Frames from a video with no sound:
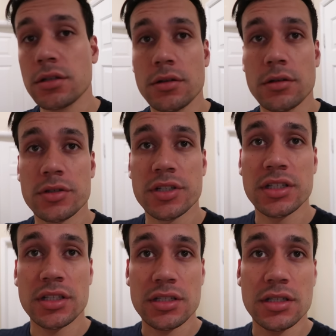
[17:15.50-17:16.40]
So
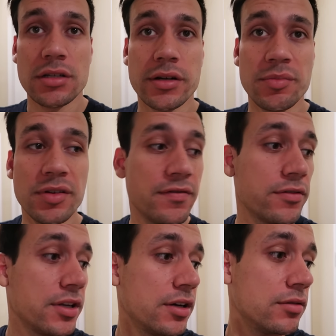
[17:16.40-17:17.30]
she's gonna see her iPad
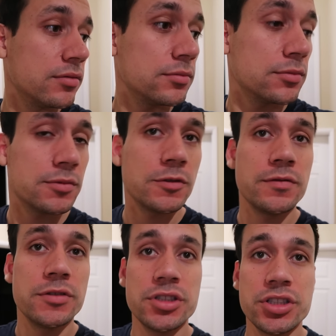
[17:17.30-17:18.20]
for now.
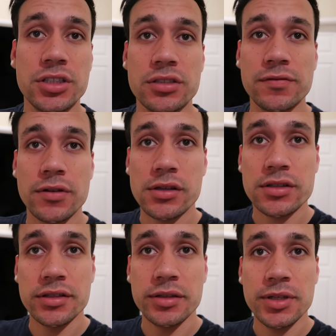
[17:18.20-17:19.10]
Hopefully she doesn't fall
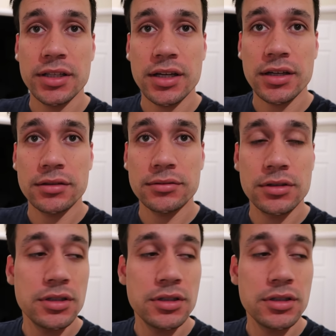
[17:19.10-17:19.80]
asleep like that.